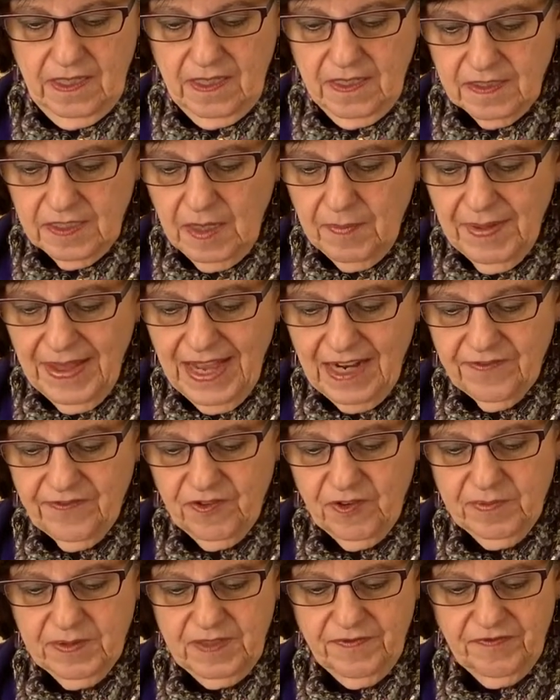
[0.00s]
Some
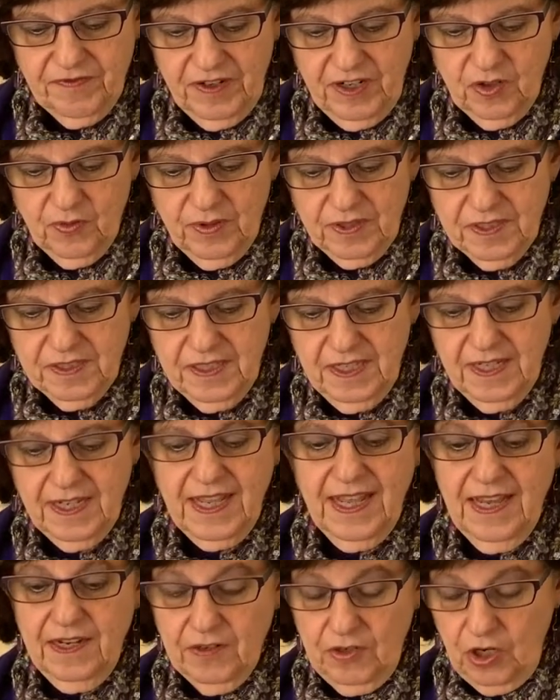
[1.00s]
adverbs of frequency
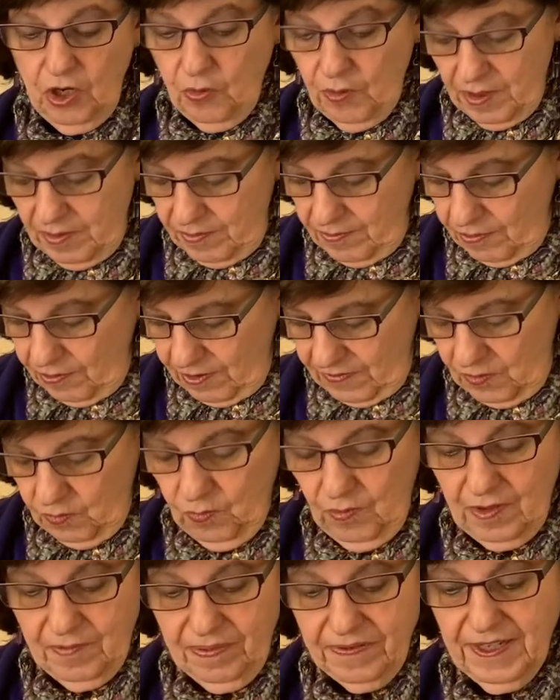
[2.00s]
can go in more than
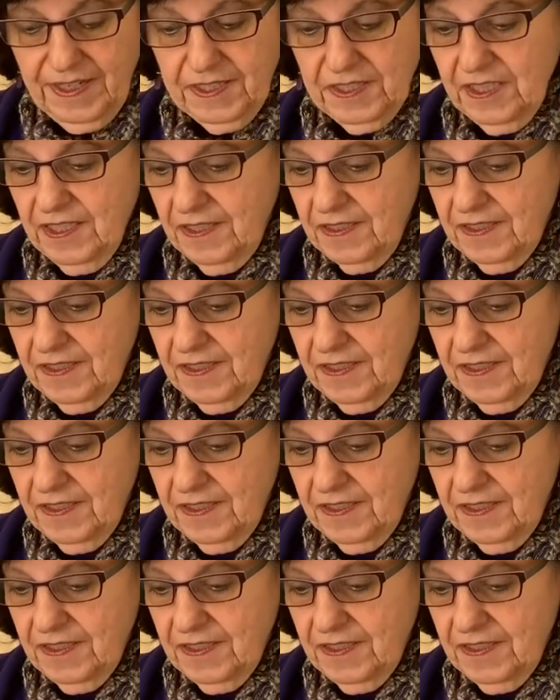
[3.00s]
one place in a